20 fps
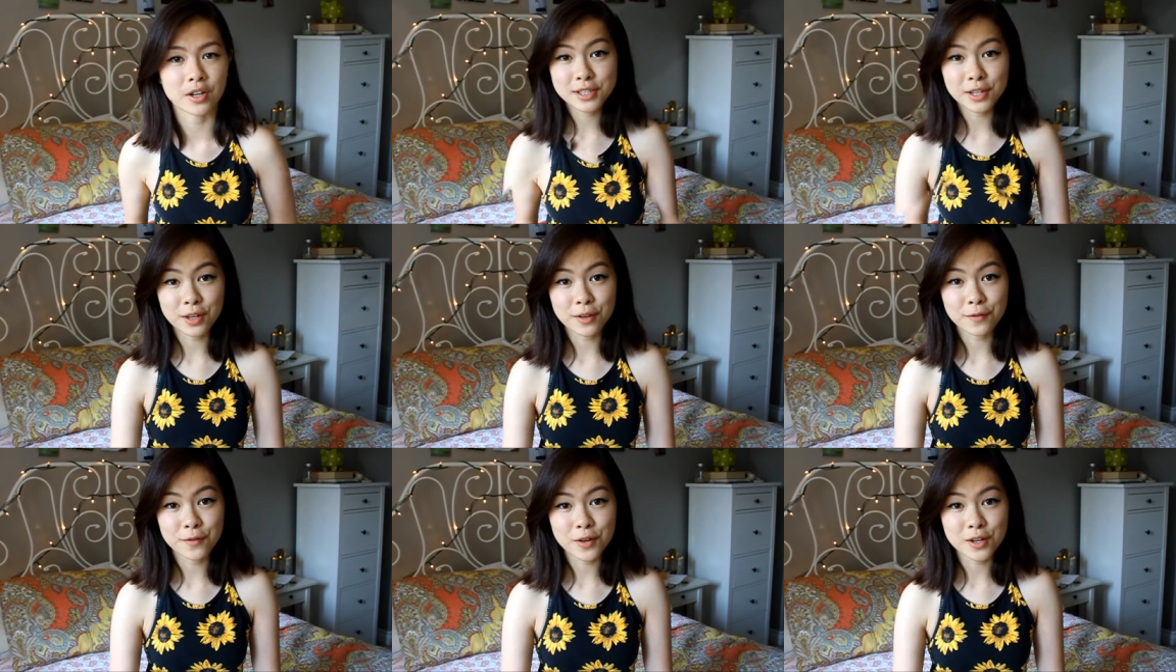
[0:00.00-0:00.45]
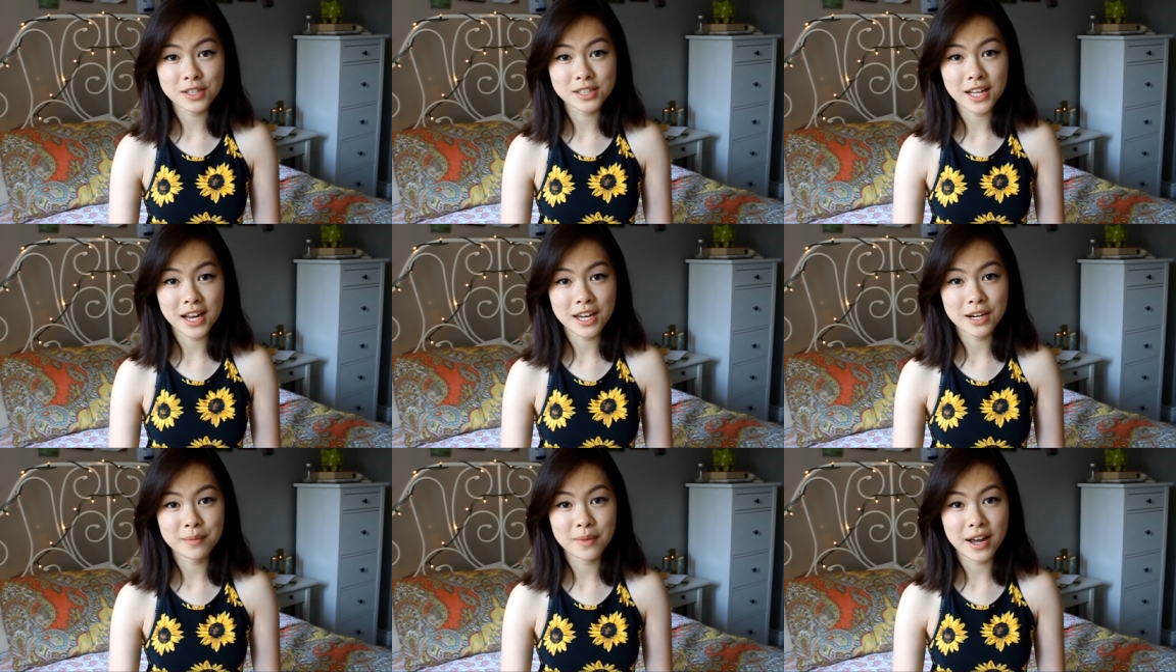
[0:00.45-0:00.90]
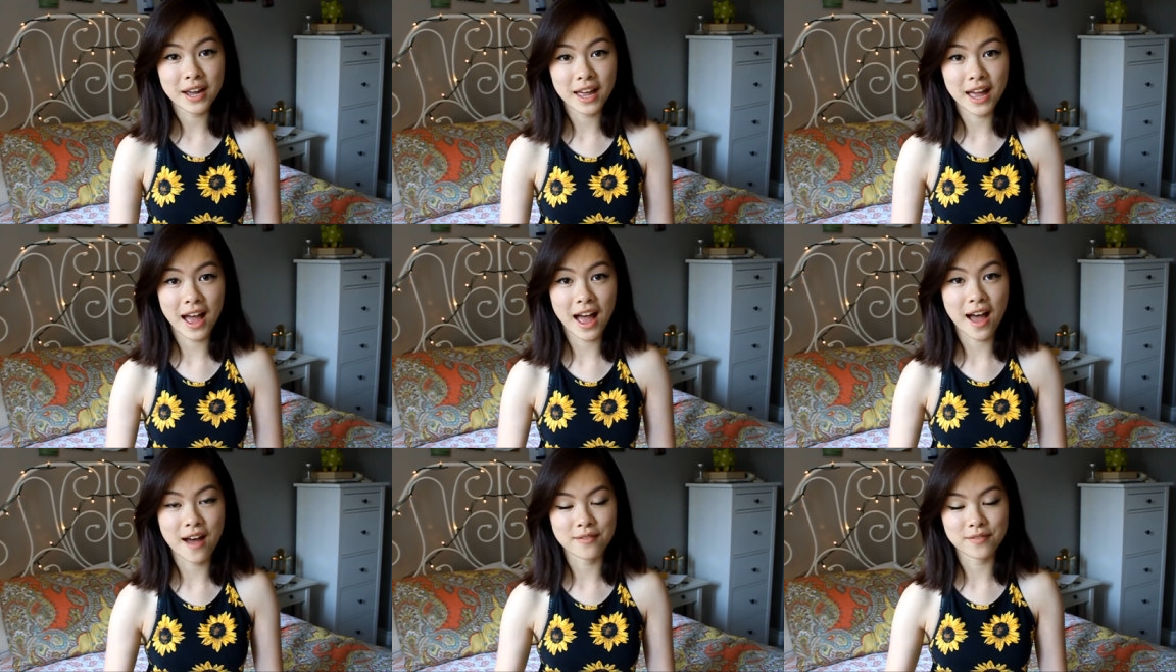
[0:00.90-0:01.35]
So the first item I
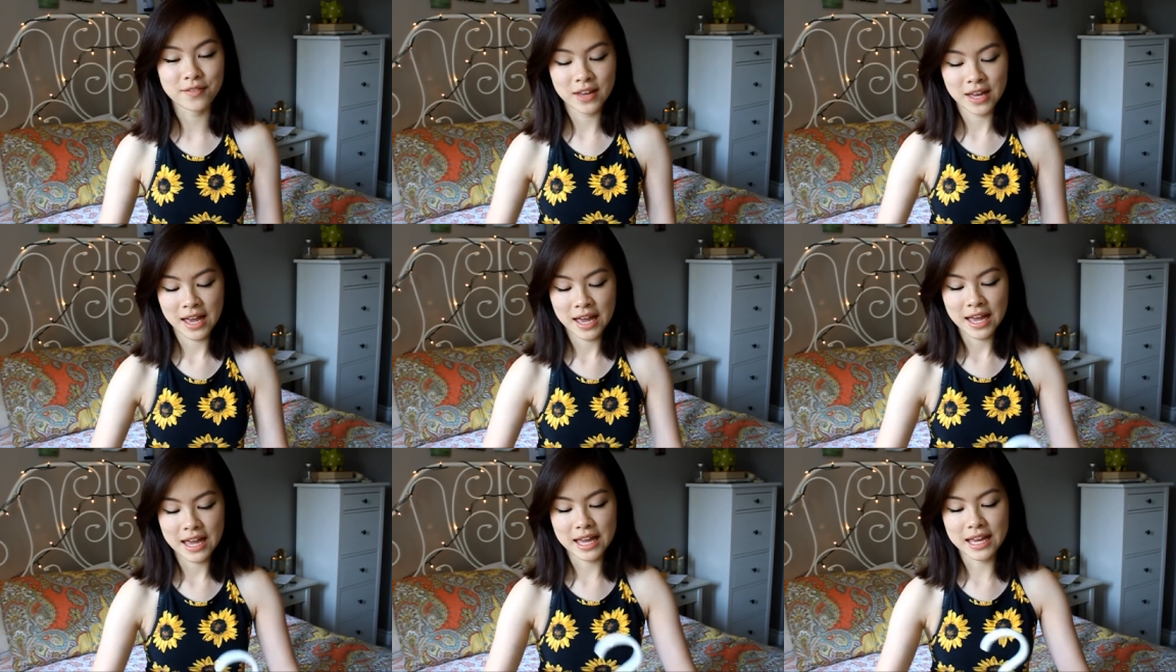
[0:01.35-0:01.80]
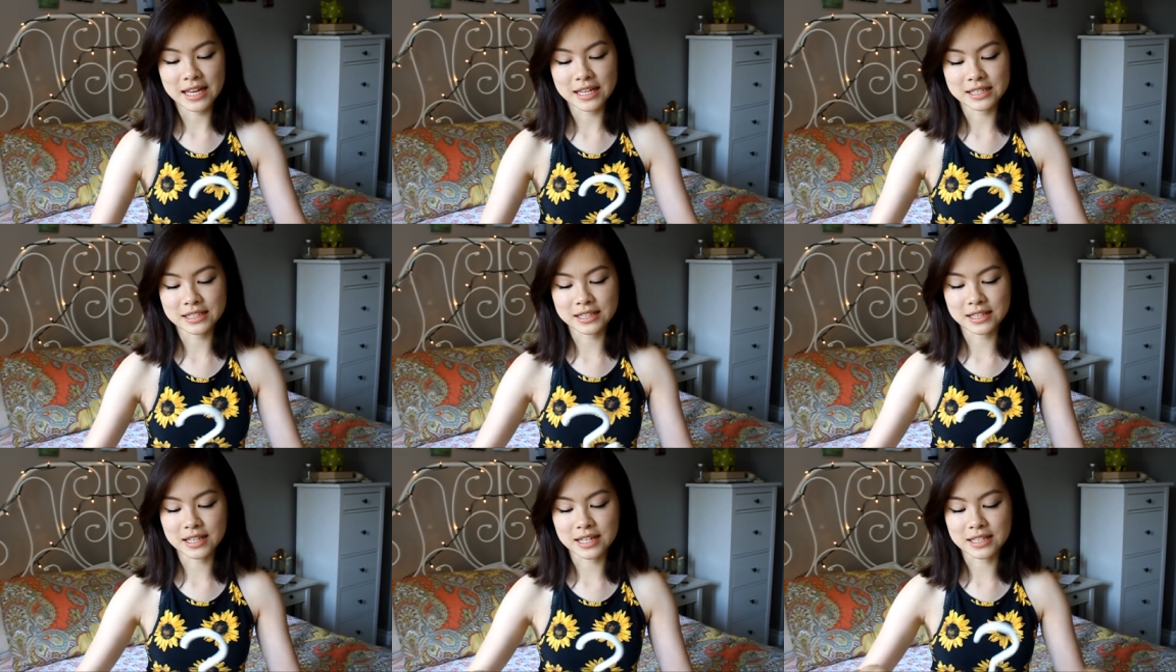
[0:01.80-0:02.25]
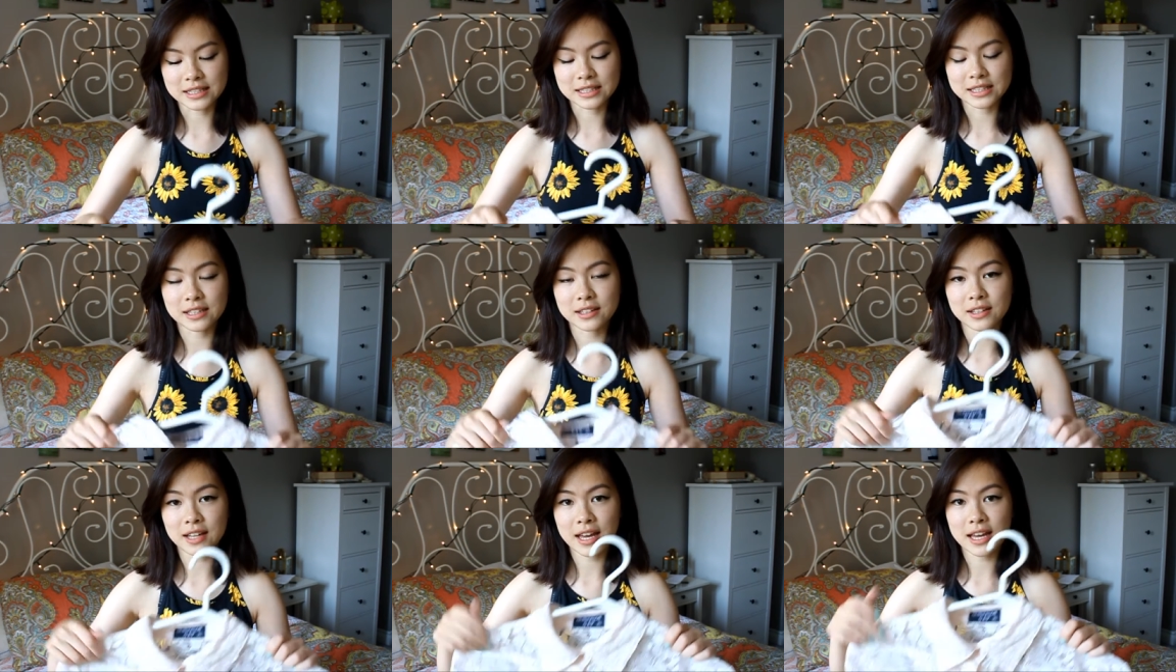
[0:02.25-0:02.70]
have is this
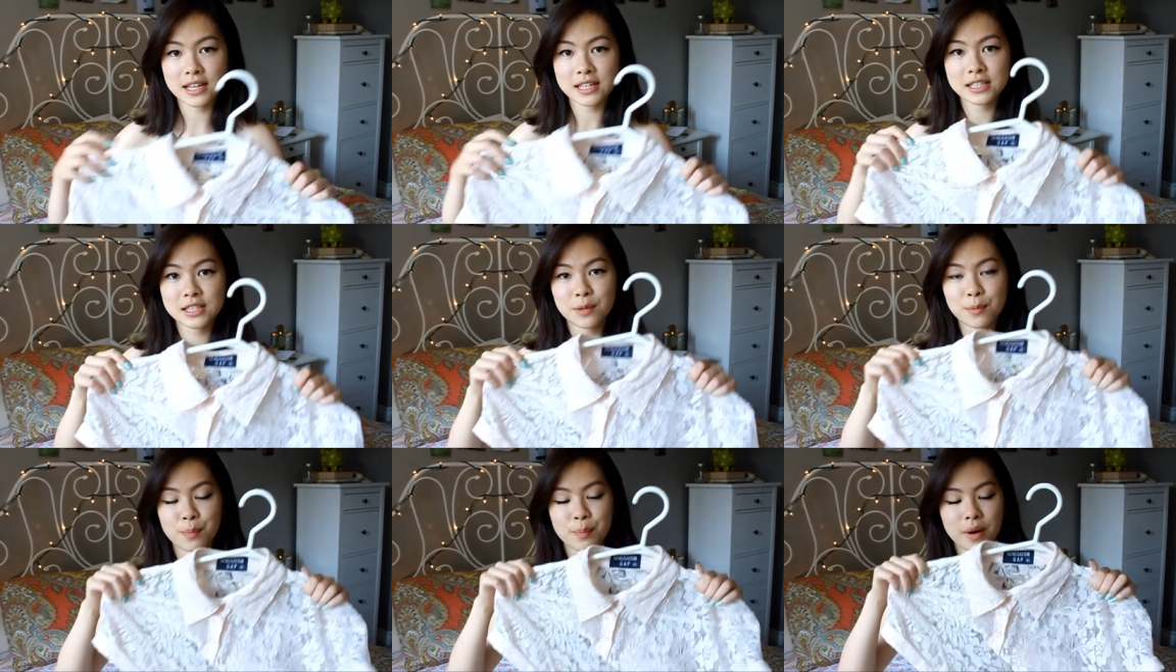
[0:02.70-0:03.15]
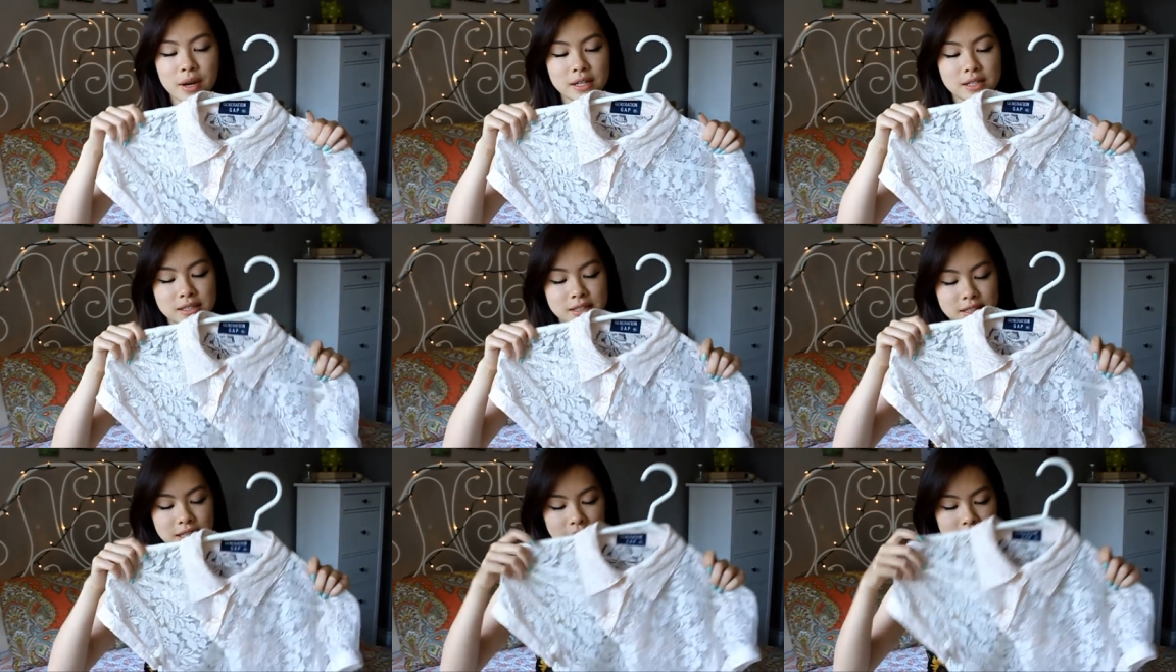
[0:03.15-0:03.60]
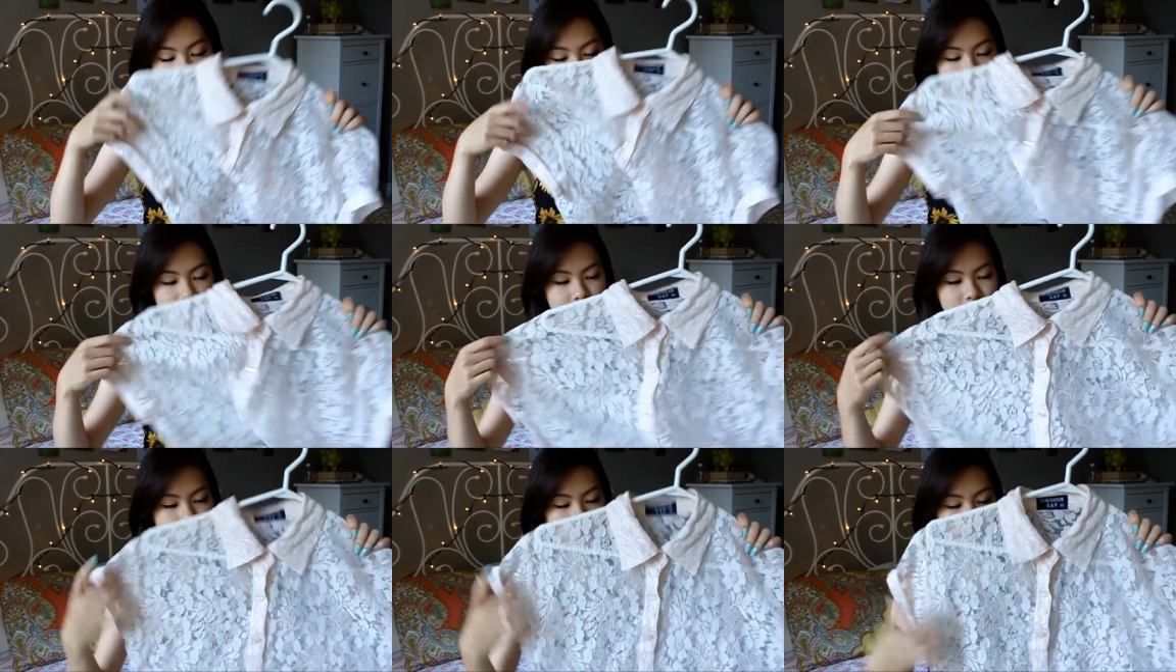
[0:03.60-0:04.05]
lace button-down
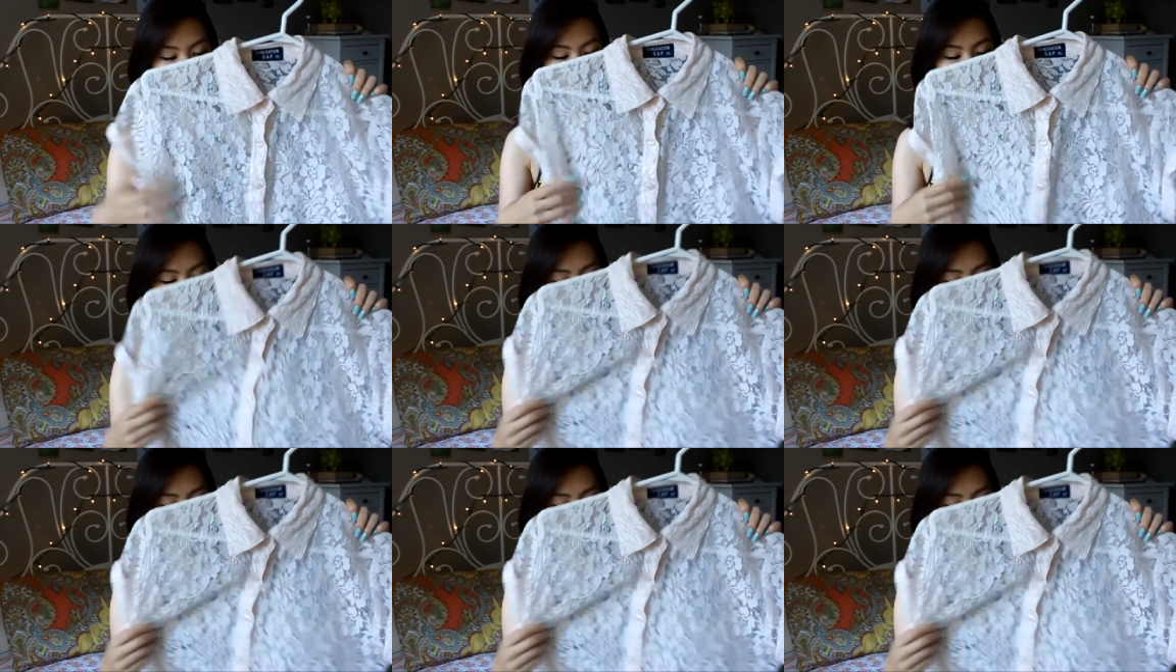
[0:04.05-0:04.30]
shirt.